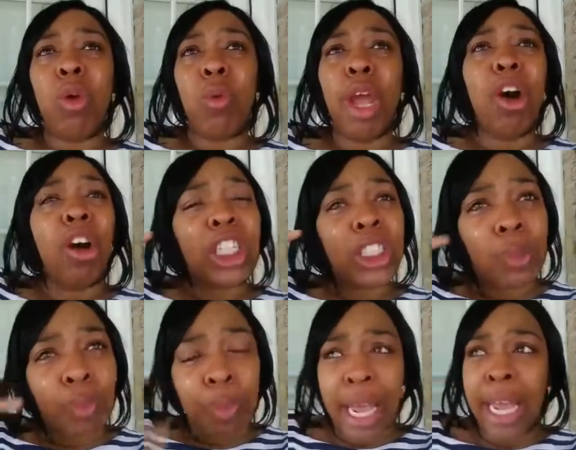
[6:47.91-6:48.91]
we're going to
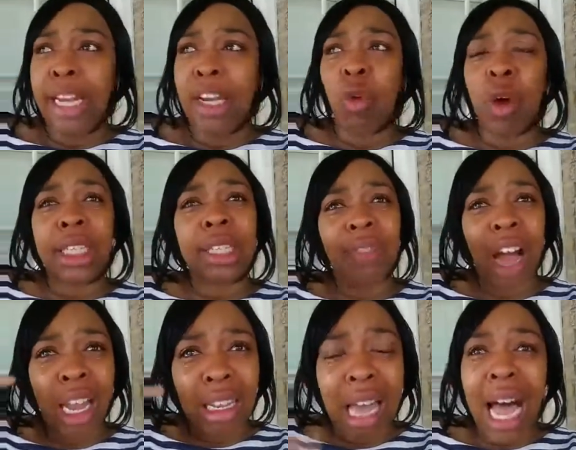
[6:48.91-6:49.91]
spend the rest of
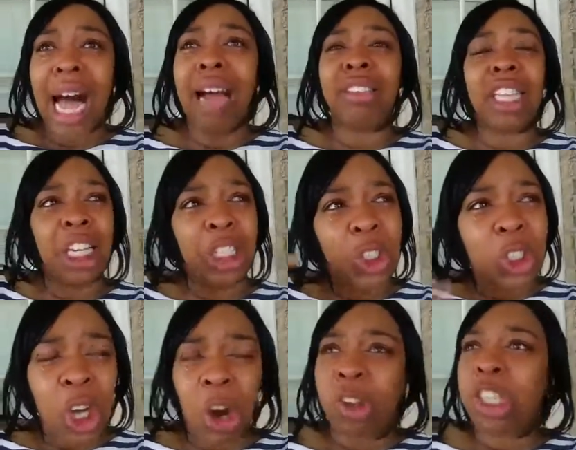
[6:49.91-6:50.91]
our lives in
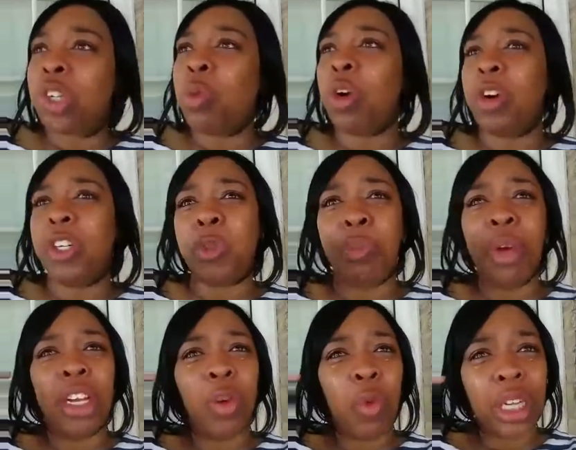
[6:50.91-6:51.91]
churches. We're going to spend
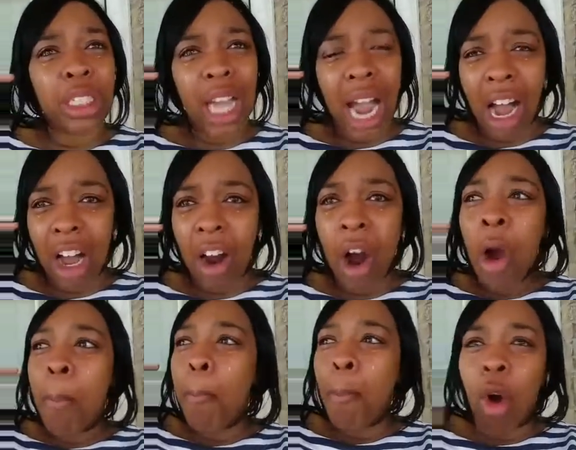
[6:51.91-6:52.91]
the rest of our
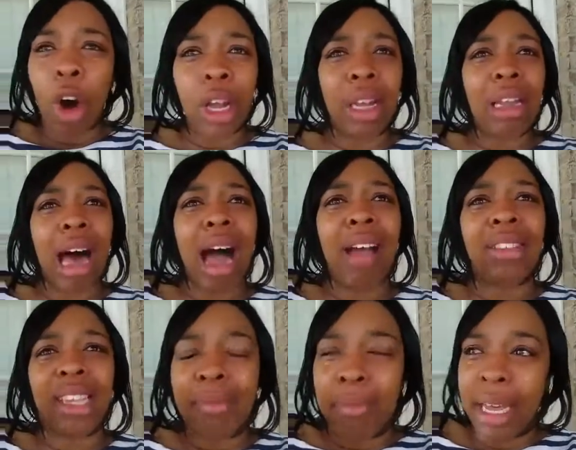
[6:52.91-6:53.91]
mortal lives
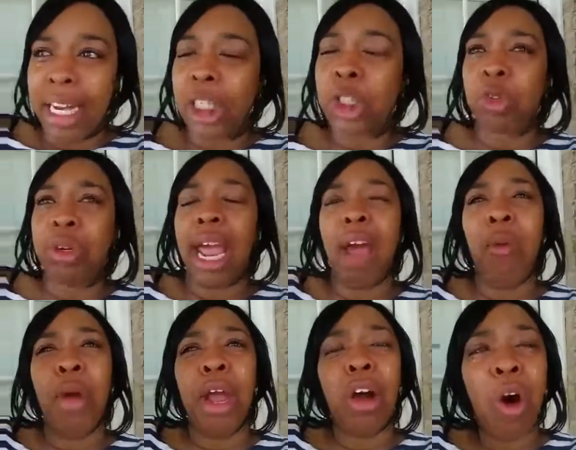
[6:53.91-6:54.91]
in ministry. And
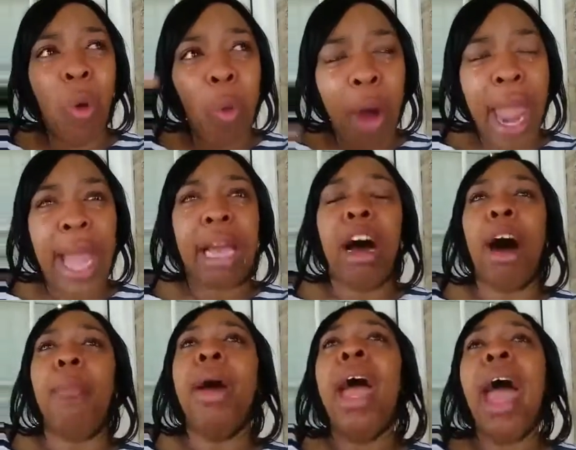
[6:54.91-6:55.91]
we're going to wake
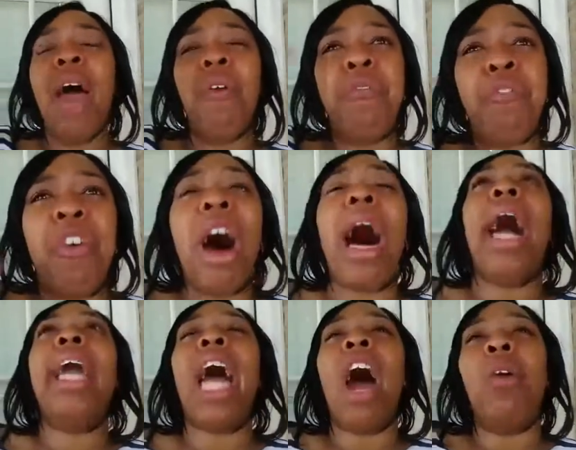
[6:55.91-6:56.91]
up and
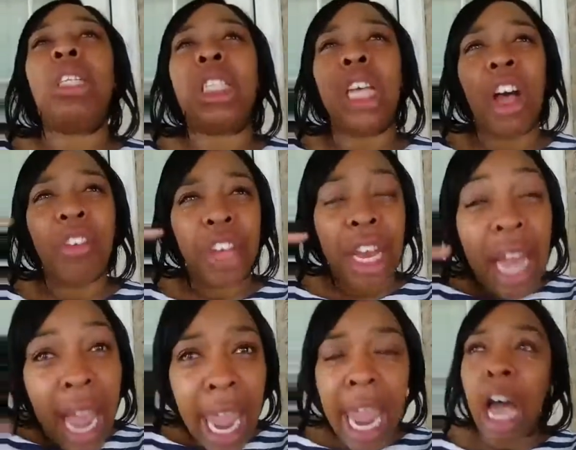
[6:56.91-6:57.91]
find ourselves in
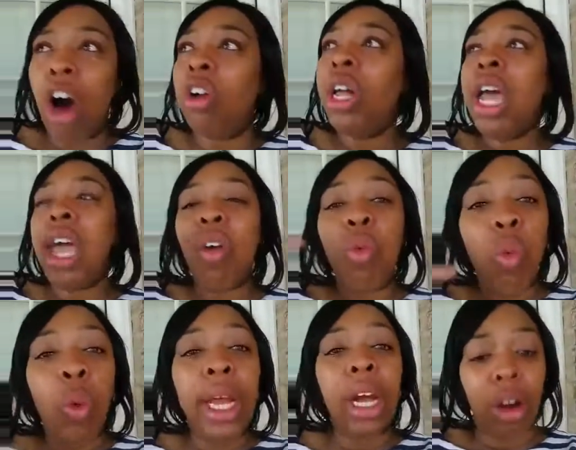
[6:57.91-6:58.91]
hell if
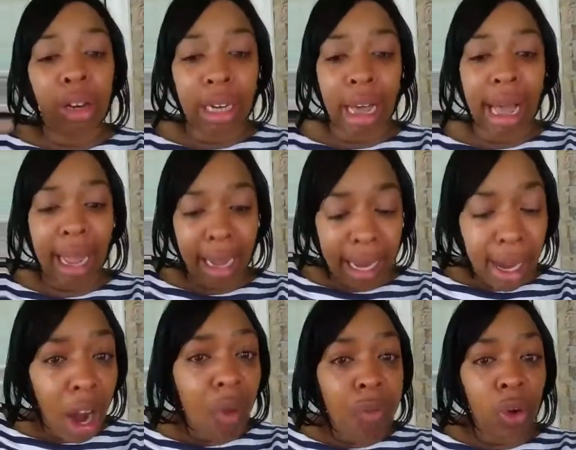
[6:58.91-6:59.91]
we are not
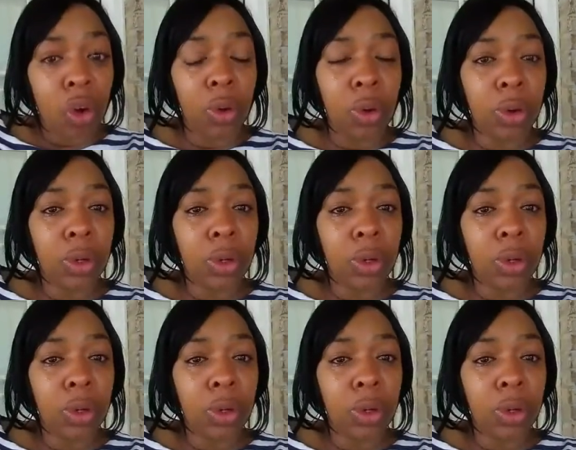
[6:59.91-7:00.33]
careful.